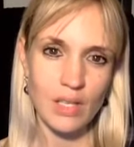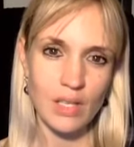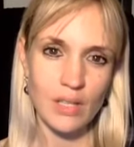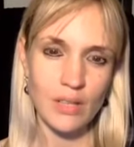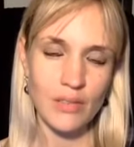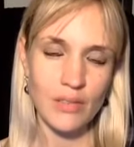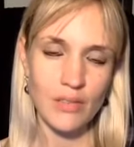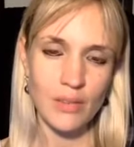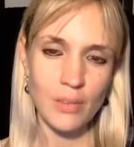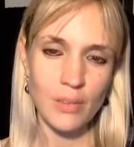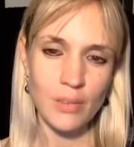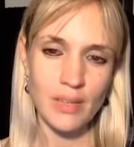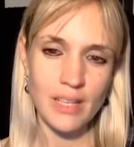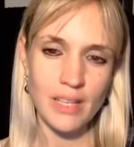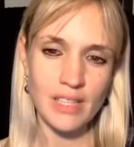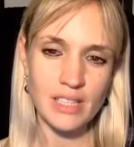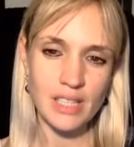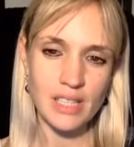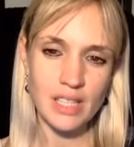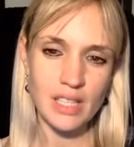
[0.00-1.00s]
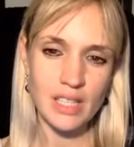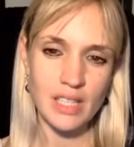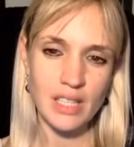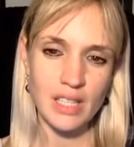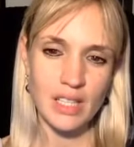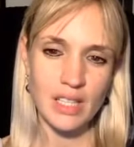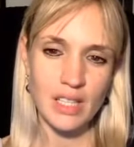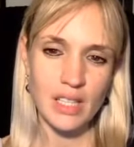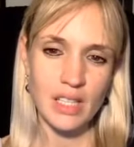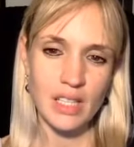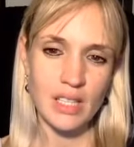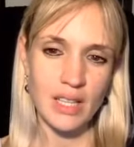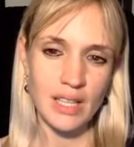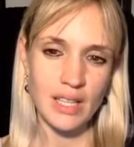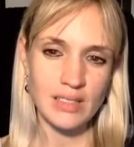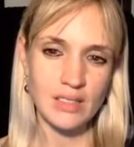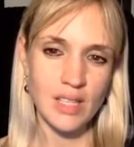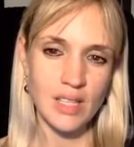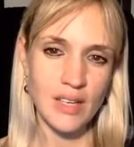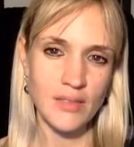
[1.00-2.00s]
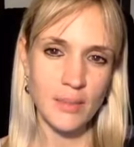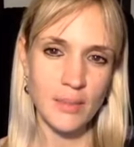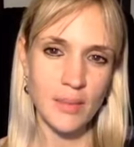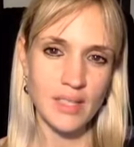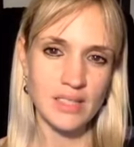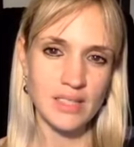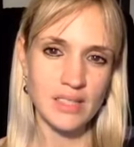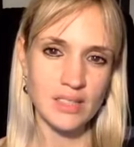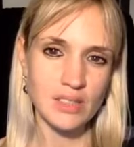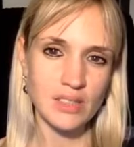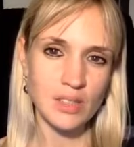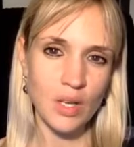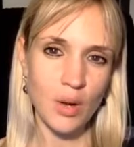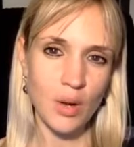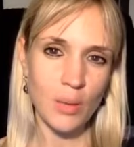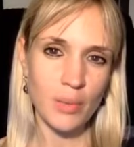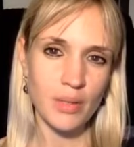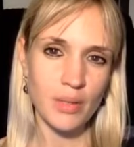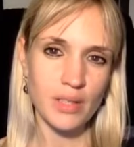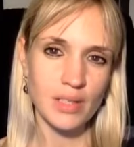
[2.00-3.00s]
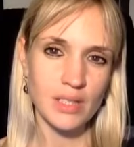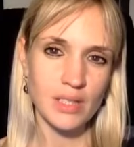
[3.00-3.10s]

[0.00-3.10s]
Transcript: you feel pleasure. That's never meant to stop.